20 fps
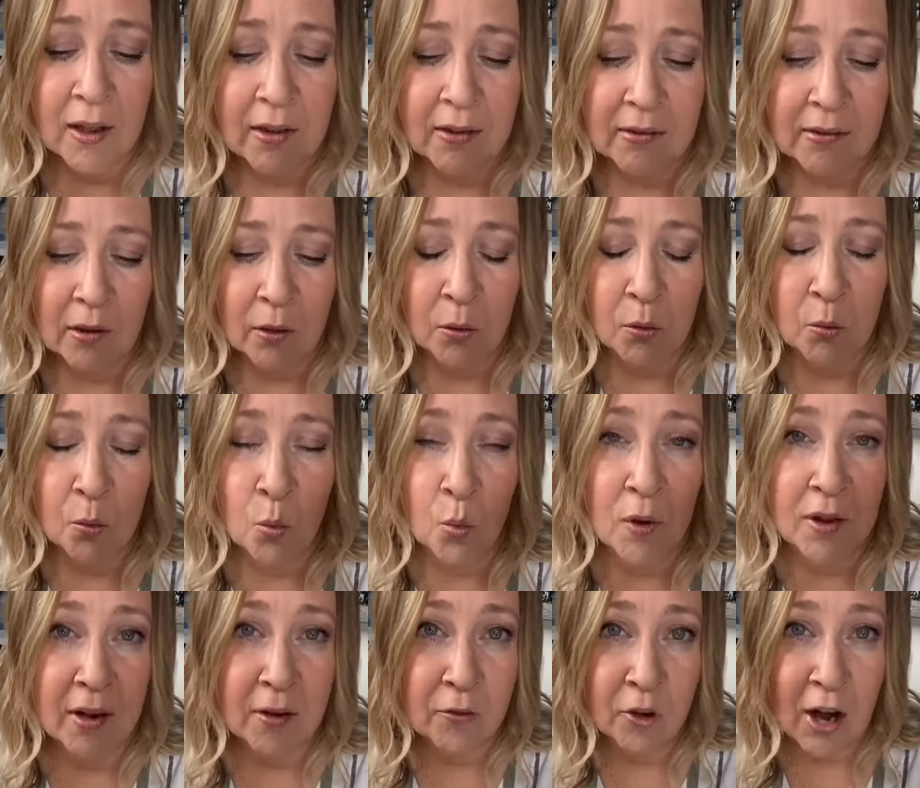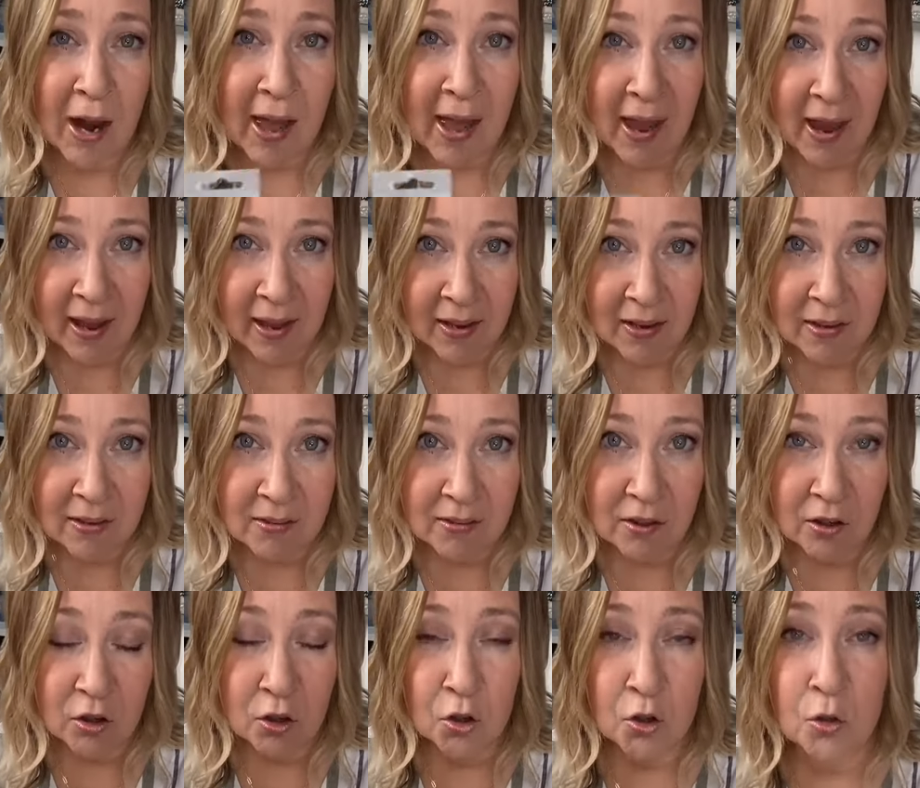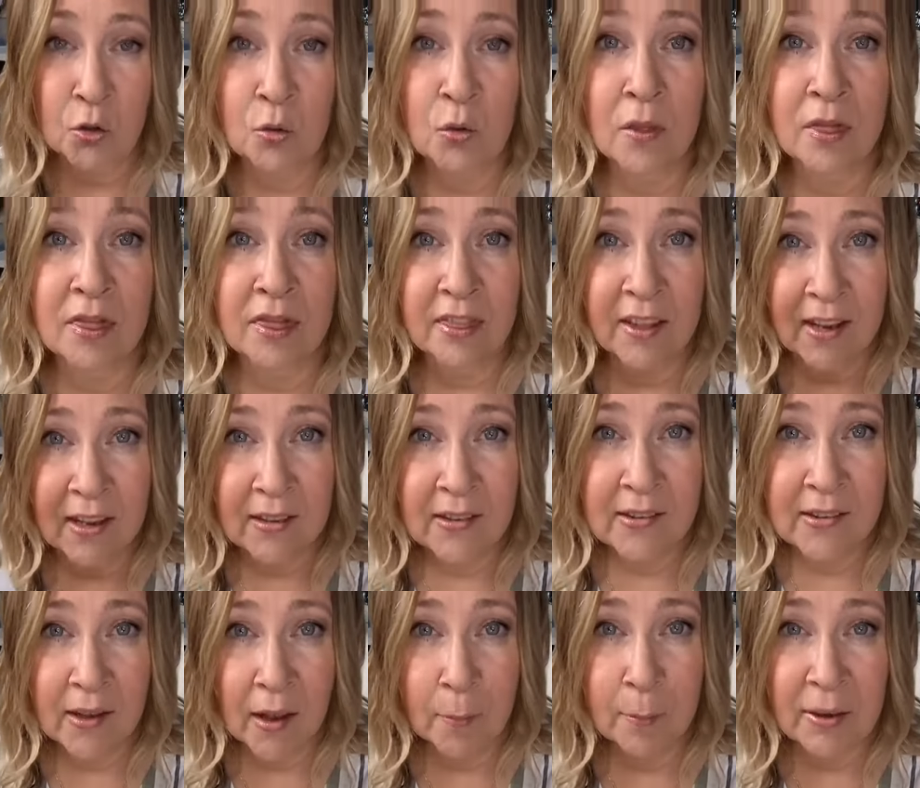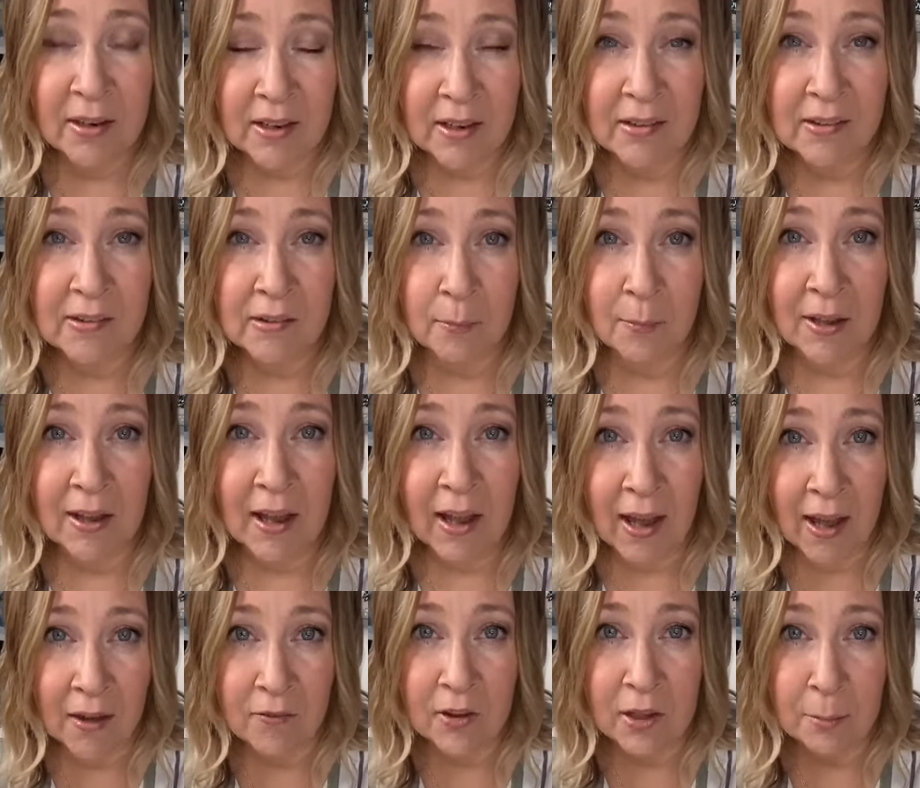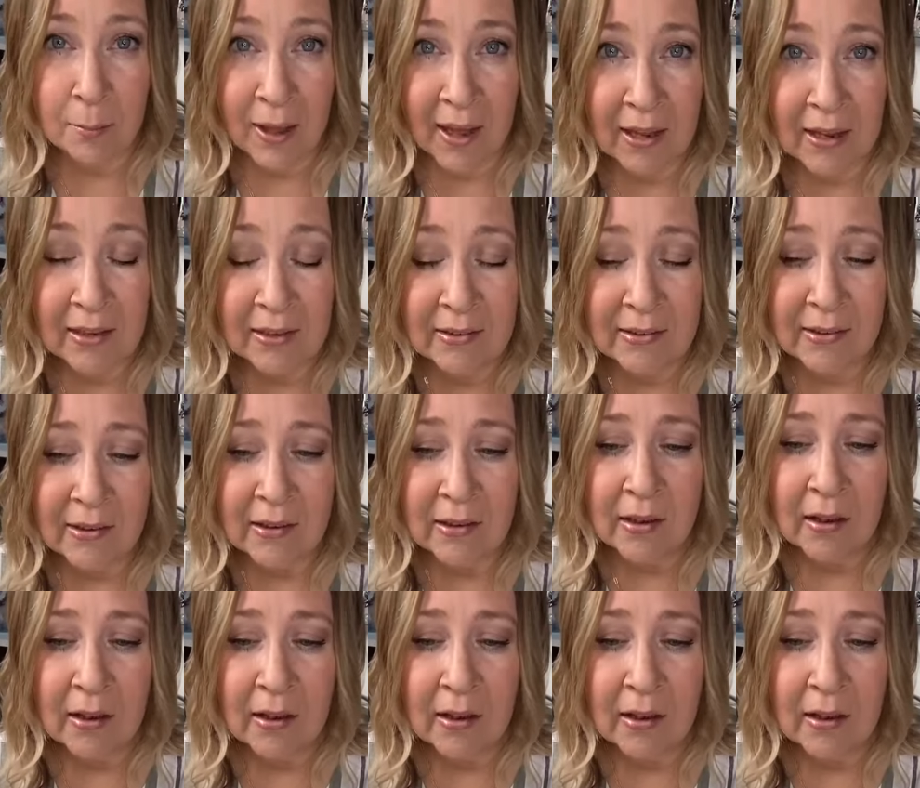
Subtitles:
So whatever I add it to thickens up and gets to be a heavy paint.